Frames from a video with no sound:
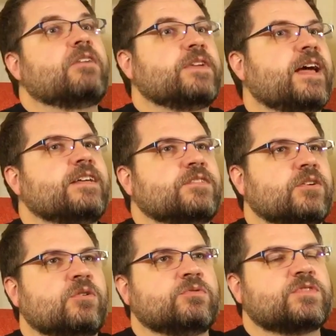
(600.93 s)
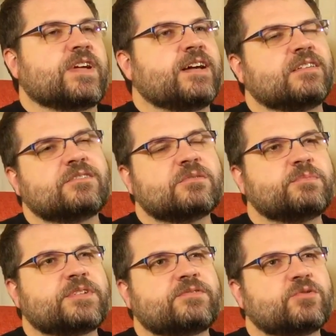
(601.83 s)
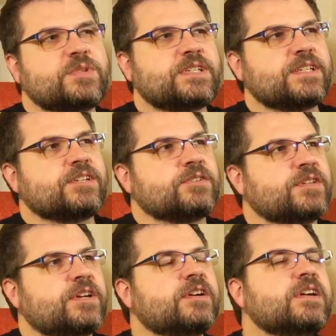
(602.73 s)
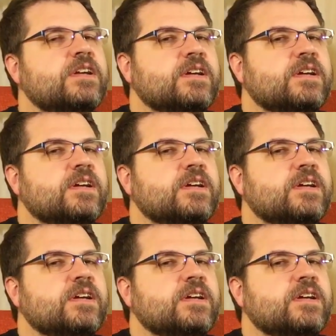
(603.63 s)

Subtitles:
often has their own style, a little bit of tweaking here and there.